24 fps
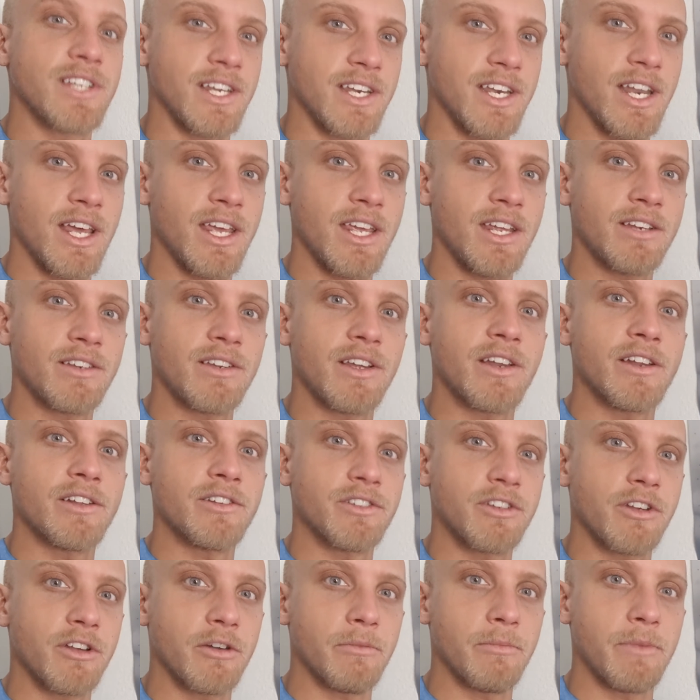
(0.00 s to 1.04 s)
tonight, and
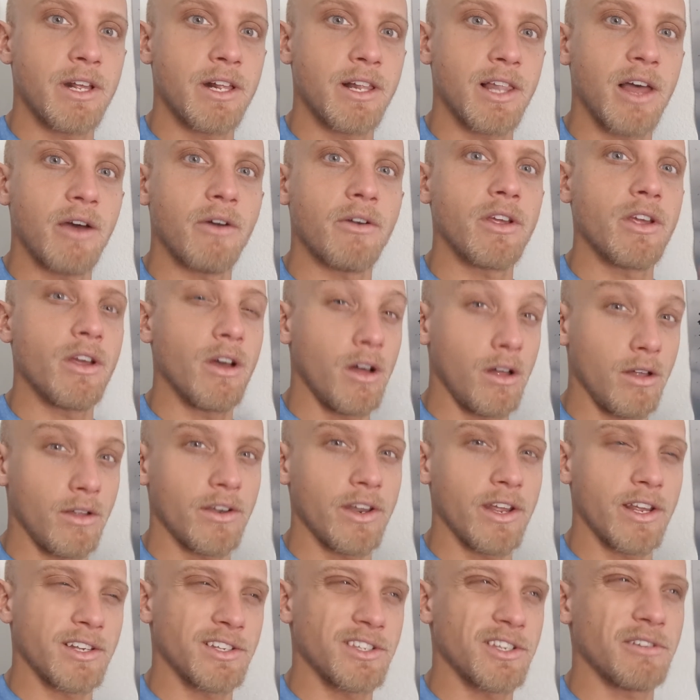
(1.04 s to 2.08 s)
it's going to be cloudy all day.